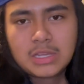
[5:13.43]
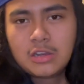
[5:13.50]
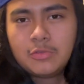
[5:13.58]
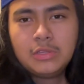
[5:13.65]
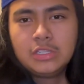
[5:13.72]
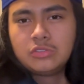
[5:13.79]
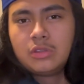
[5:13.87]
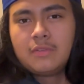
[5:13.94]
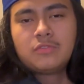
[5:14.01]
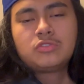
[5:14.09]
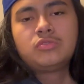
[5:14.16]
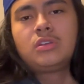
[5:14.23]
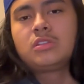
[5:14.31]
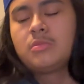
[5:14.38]
I don't really train for
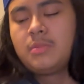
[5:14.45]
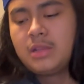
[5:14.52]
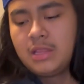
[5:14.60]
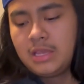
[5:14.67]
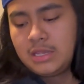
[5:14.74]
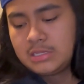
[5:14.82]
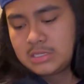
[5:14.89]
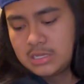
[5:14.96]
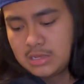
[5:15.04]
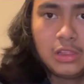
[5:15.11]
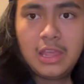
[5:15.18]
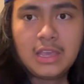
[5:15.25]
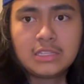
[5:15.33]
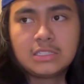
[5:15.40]
strength on my legs. For
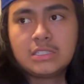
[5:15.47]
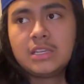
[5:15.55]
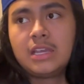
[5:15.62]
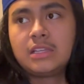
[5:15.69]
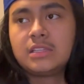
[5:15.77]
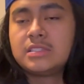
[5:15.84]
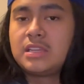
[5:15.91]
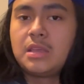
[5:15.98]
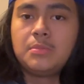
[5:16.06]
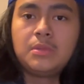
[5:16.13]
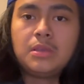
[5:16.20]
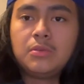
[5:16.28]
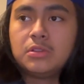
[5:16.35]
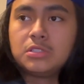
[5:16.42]
legs, it's like the same
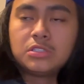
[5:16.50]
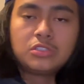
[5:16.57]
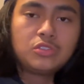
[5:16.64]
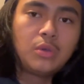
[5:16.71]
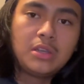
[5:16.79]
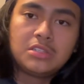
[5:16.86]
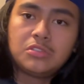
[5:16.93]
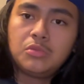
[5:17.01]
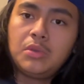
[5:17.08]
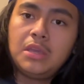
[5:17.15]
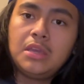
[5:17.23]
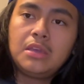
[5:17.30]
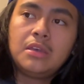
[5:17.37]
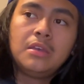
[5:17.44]
thing where it's just twice a
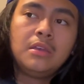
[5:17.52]
week.